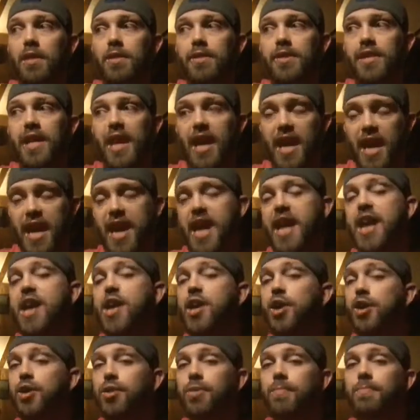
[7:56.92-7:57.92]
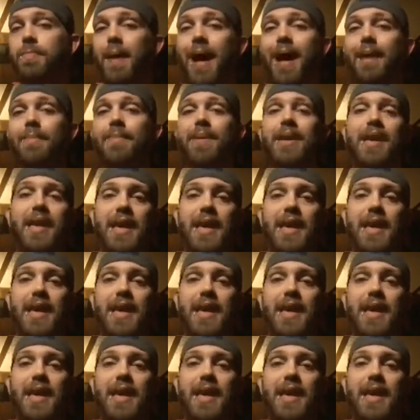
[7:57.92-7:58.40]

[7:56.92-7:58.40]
To hear Bobby